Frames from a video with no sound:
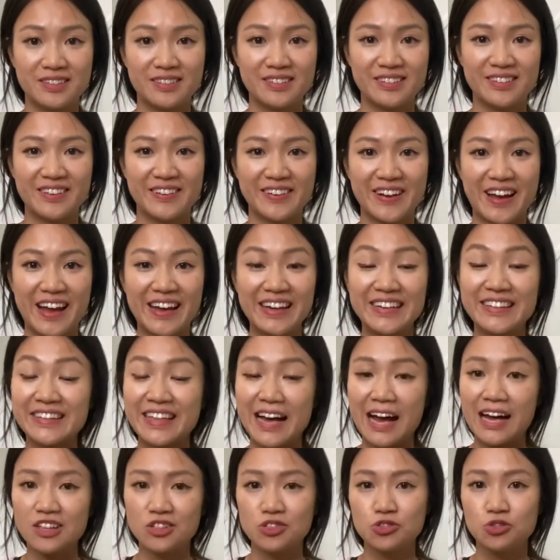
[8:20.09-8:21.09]
Okay,
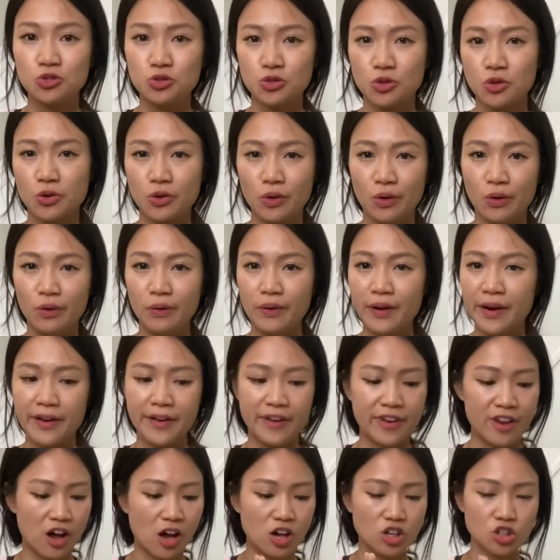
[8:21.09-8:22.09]
that's your goal, and
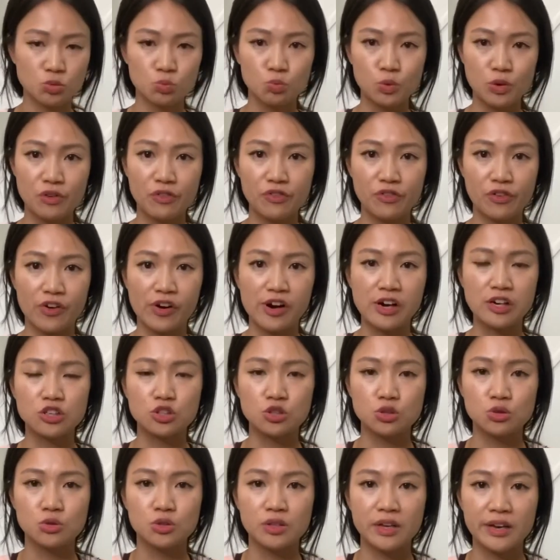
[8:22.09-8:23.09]
not referring to
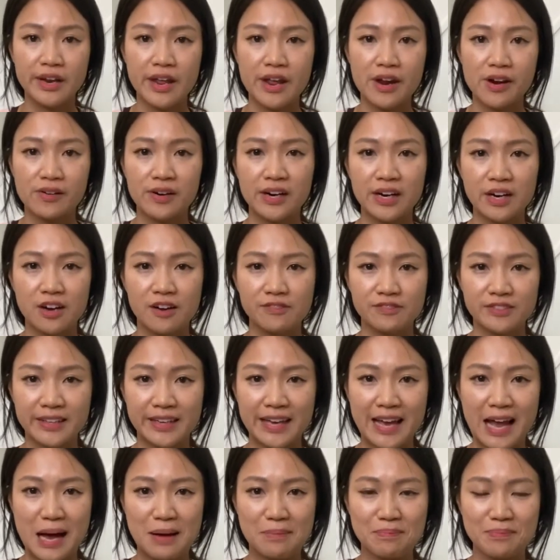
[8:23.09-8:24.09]
the narrowing of the
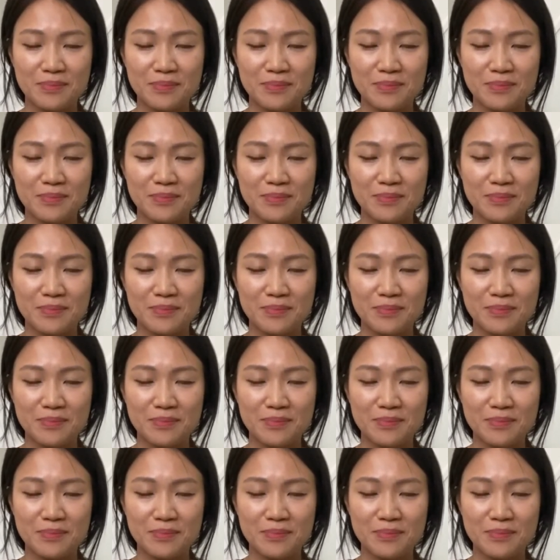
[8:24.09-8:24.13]
gap.